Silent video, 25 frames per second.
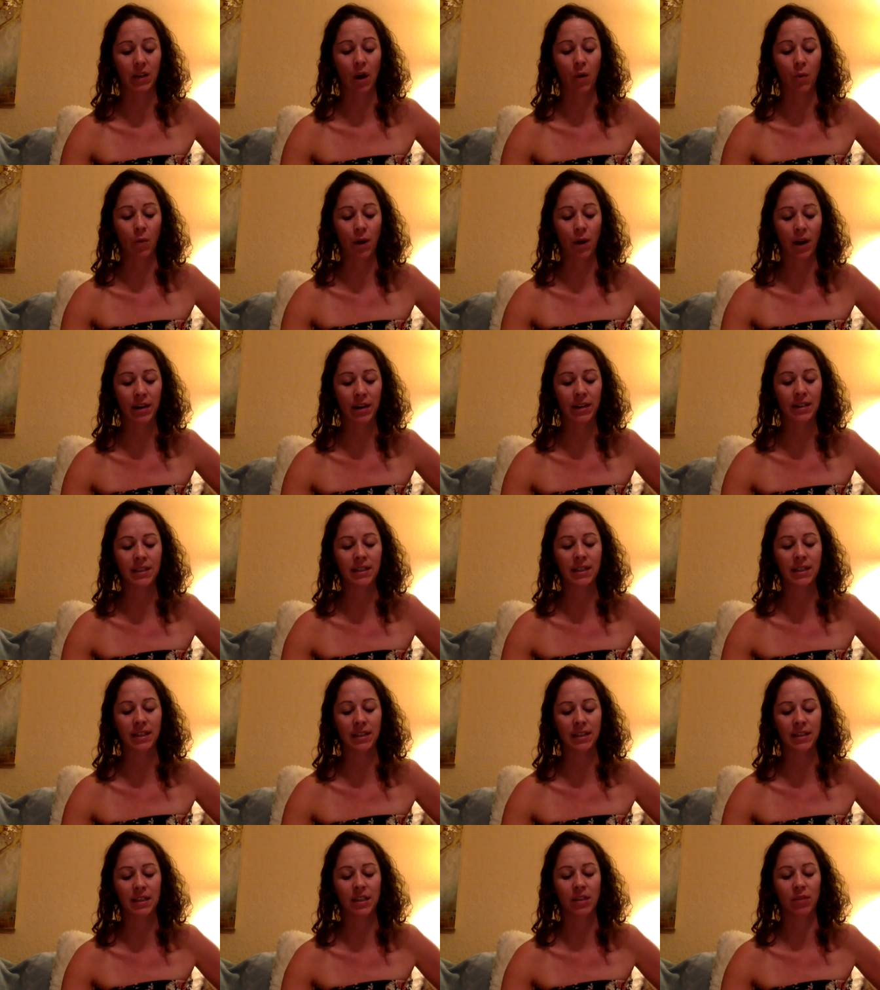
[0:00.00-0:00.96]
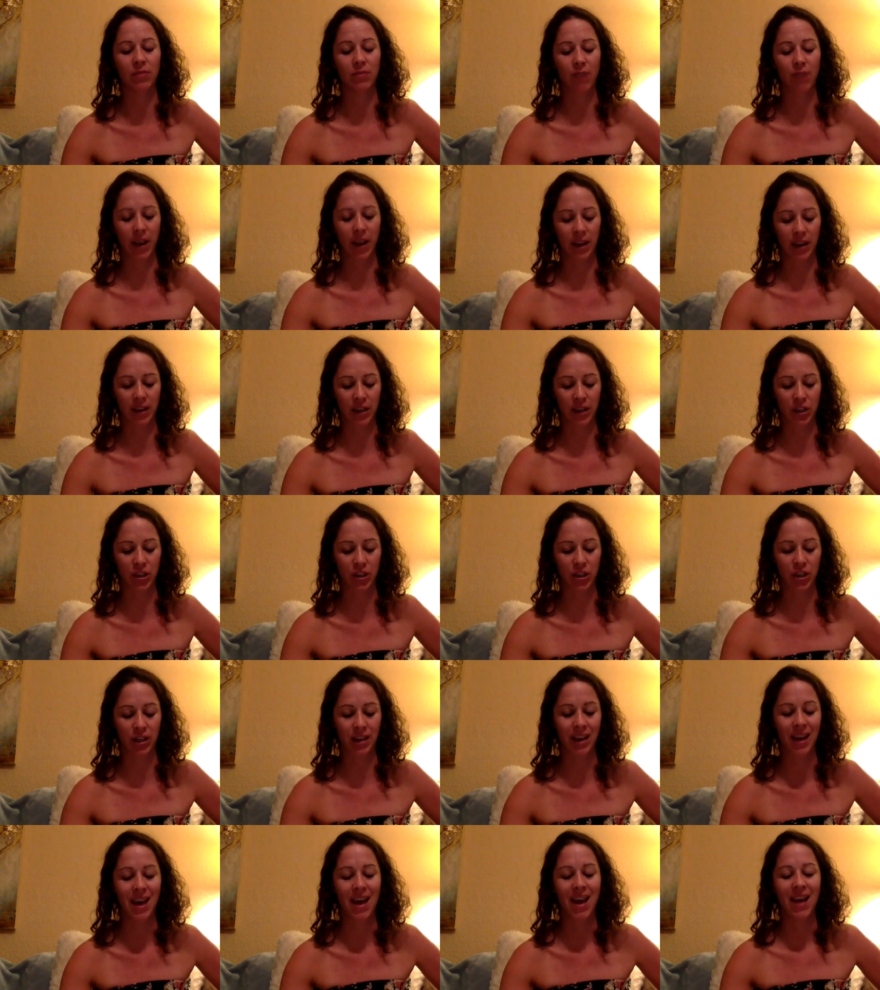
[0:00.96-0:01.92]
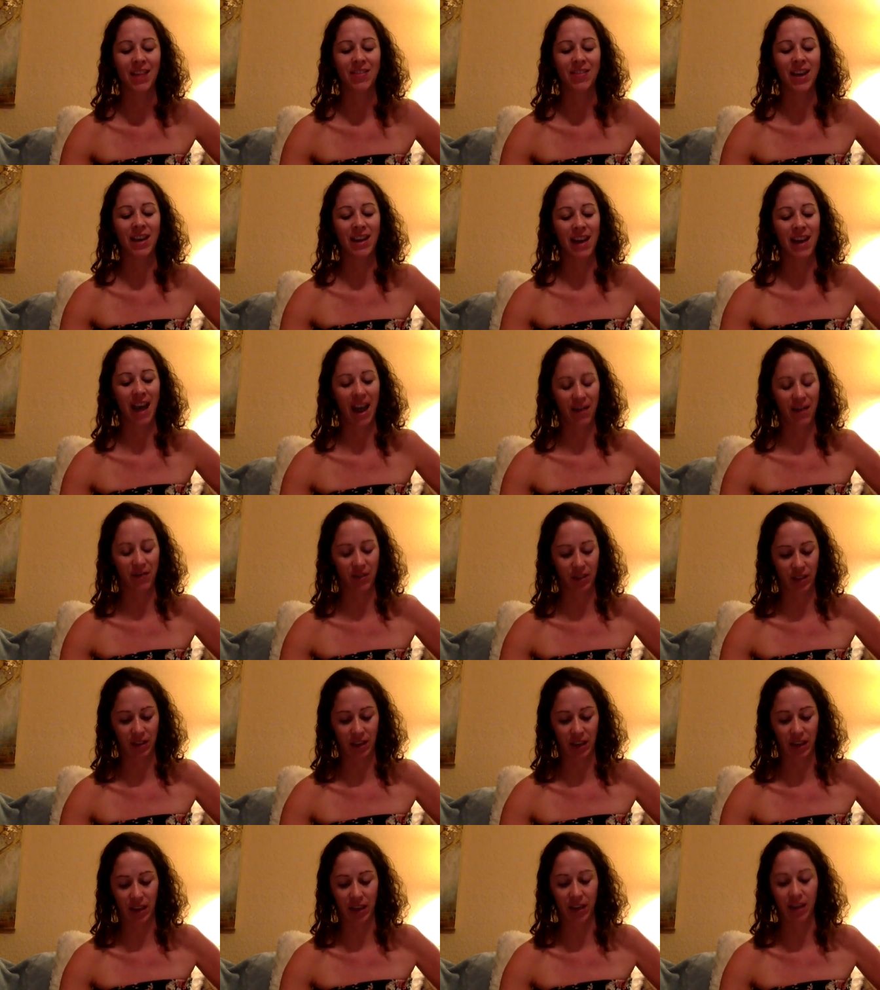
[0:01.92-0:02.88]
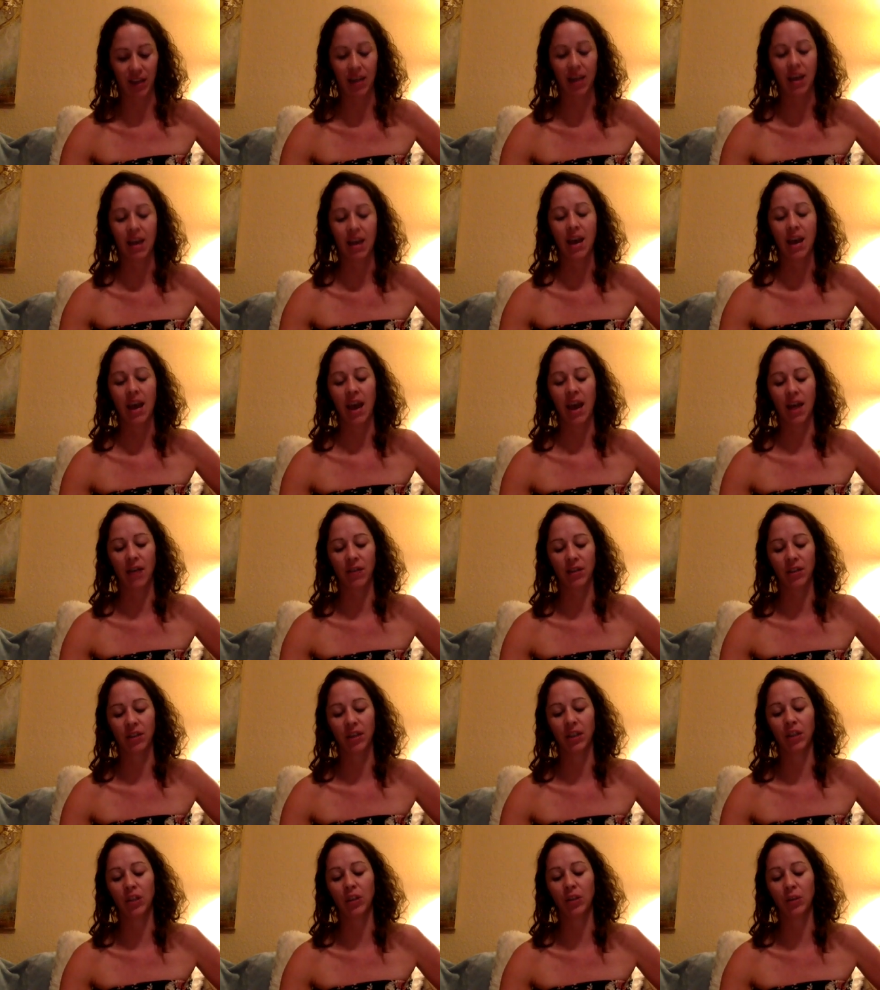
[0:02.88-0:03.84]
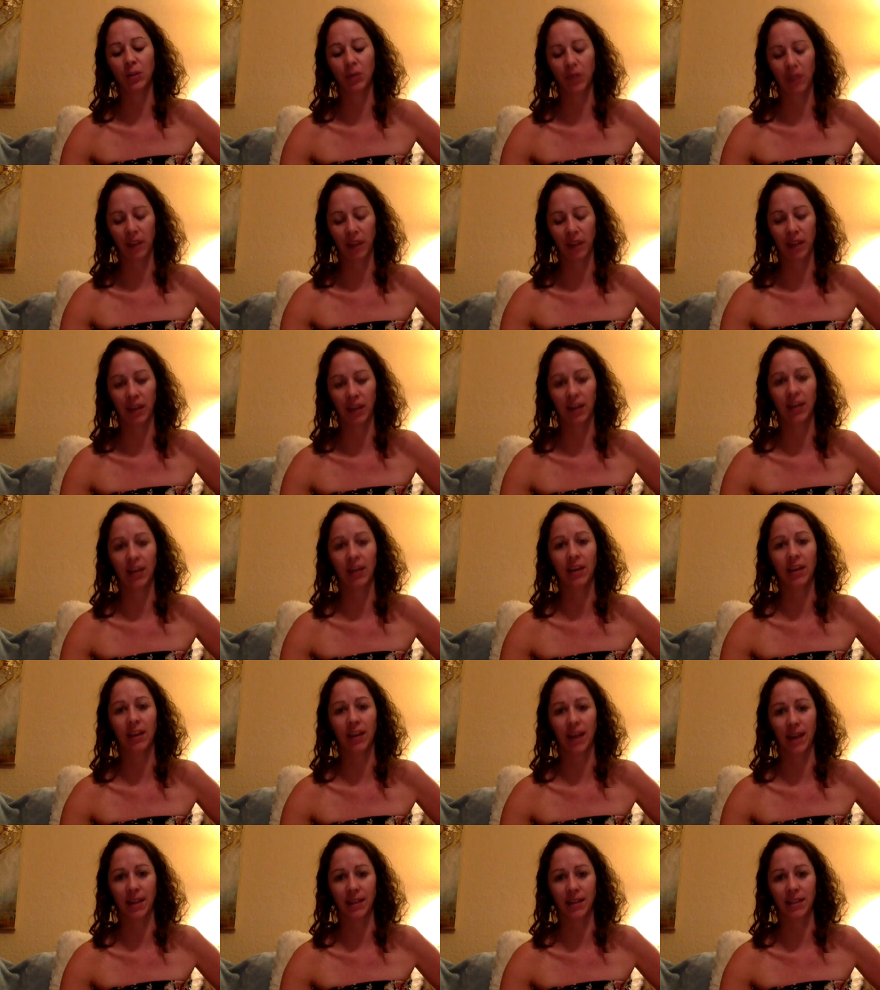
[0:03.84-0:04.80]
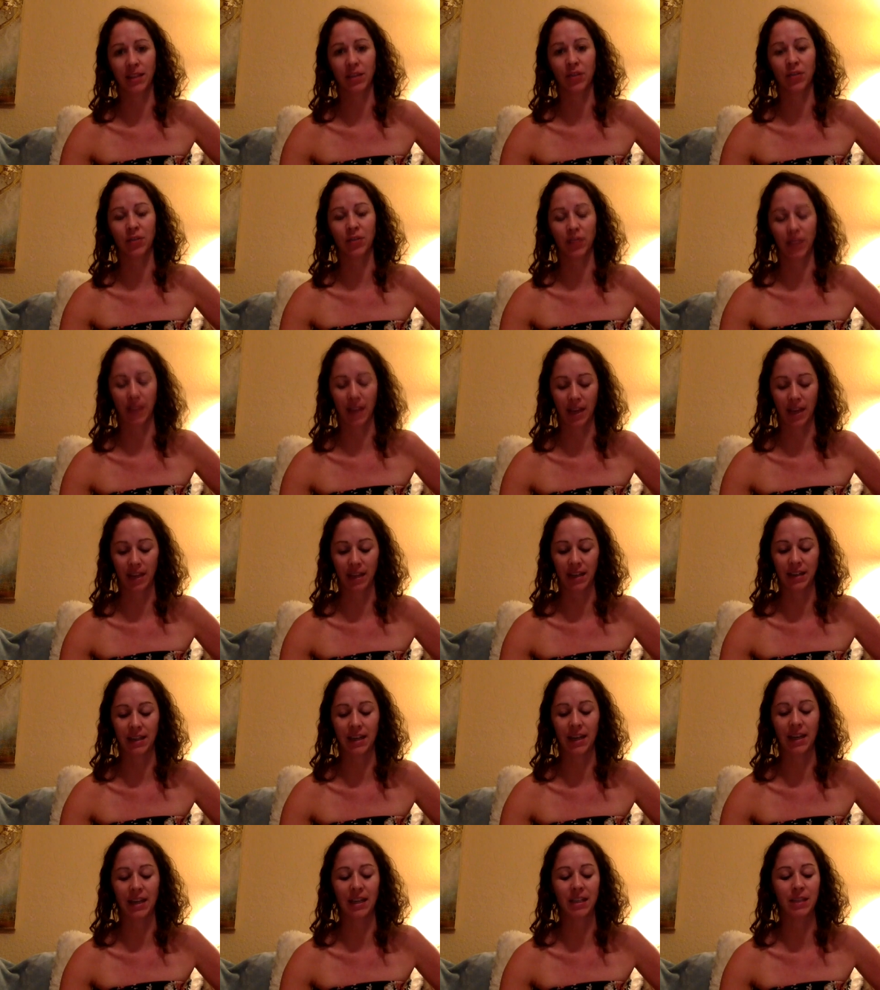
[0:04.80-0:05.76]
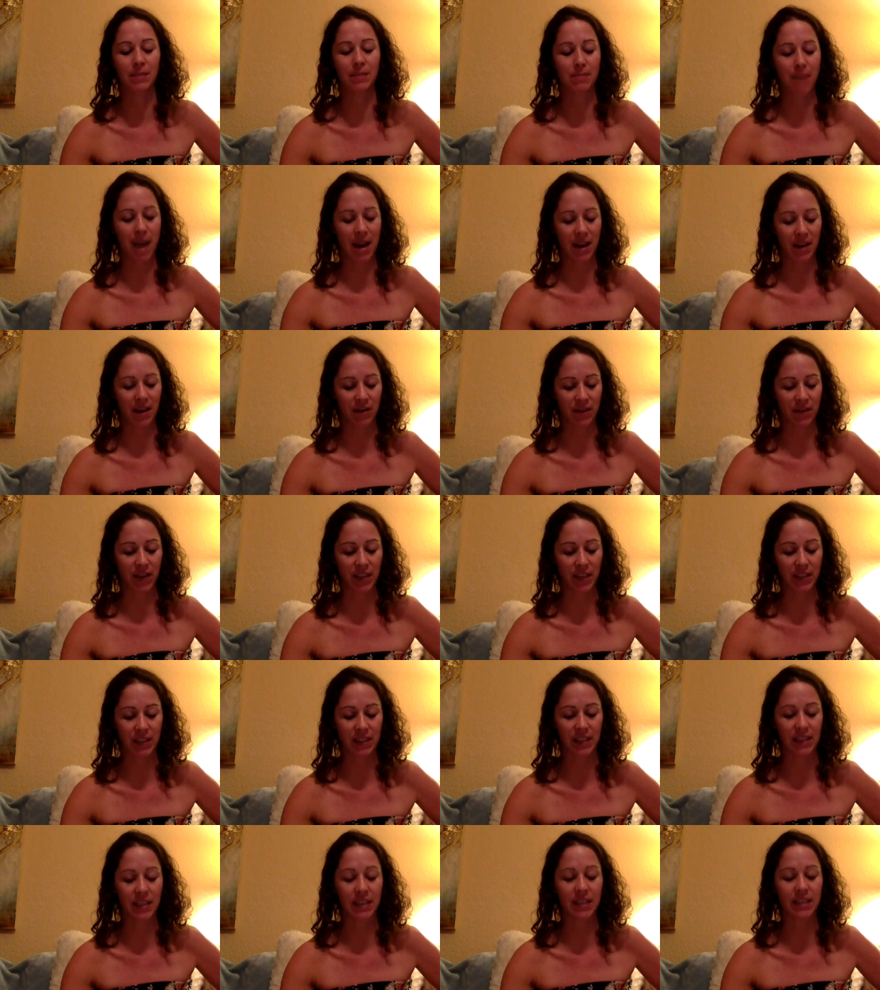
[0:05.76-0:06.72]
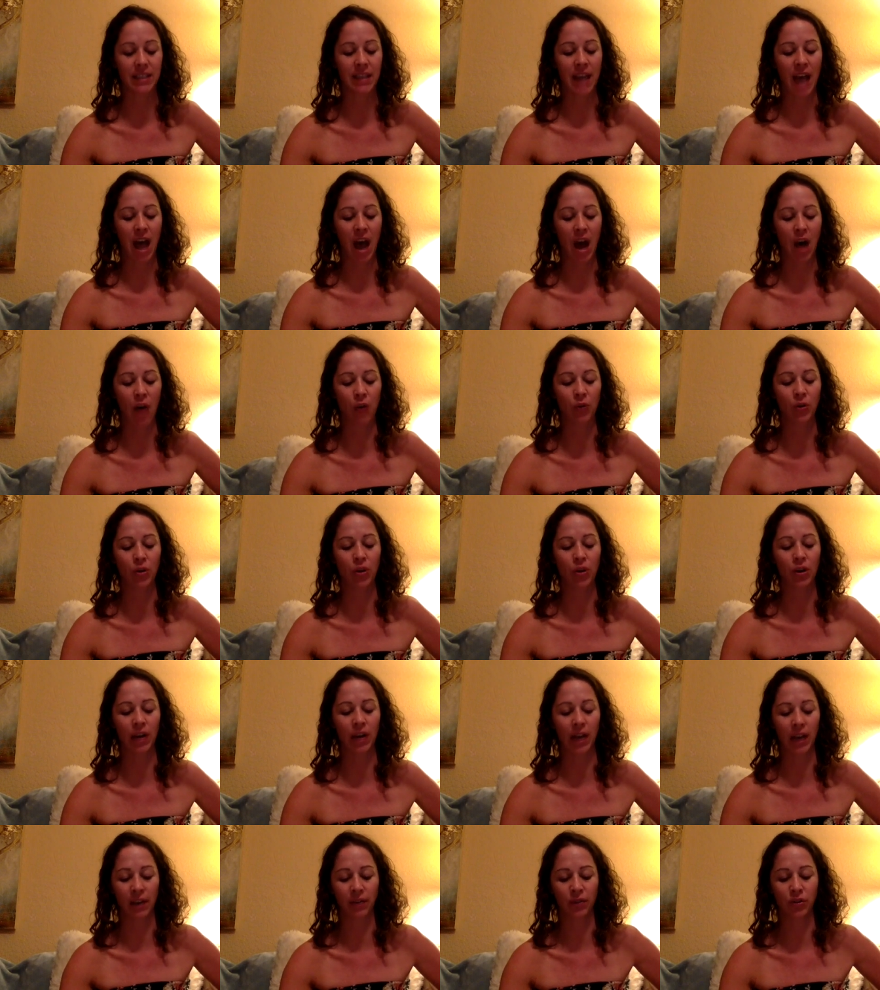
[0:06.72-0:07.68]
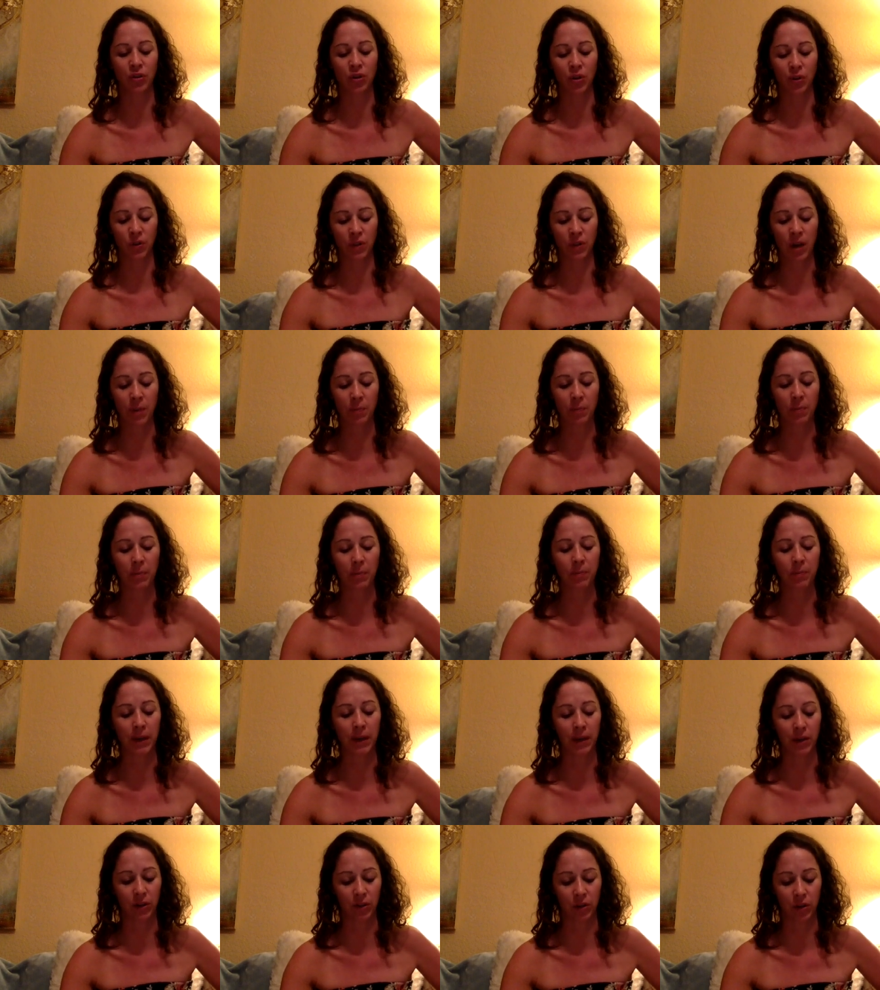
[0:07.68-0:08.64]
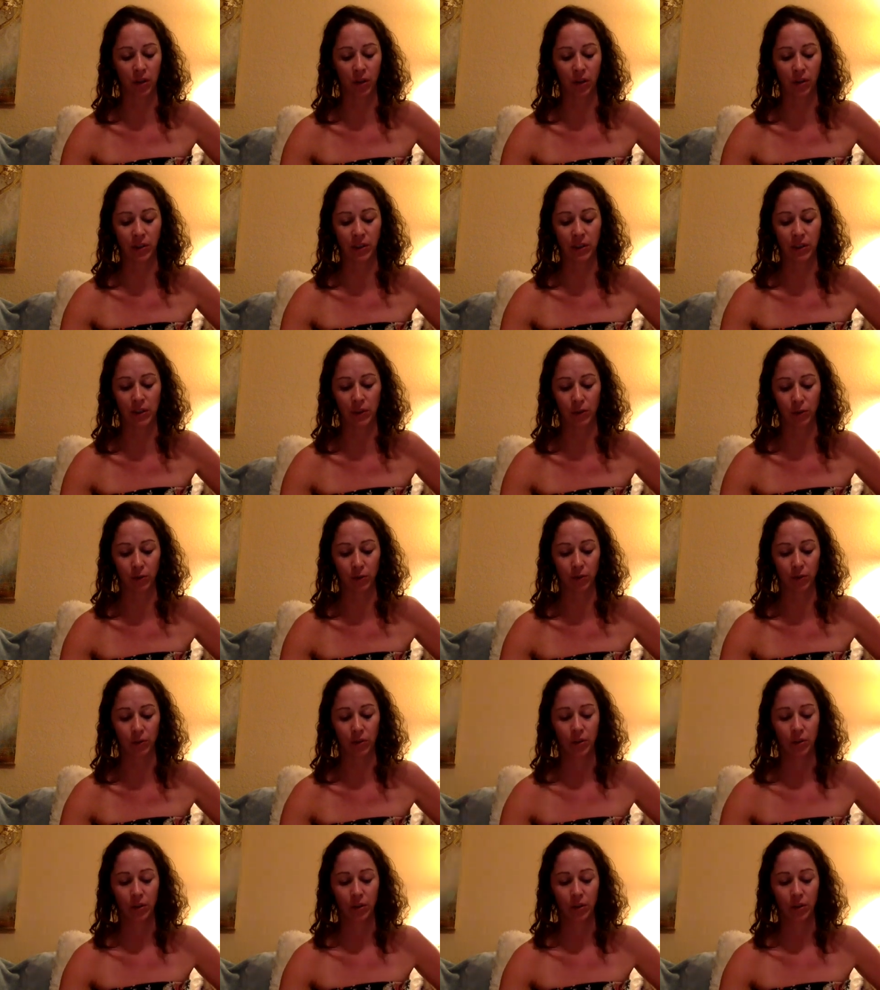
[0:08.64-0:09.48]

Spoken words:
Awareness is the recognition that everything you think gets created. It is manifested. It is how your life shows up by your thoughts alone.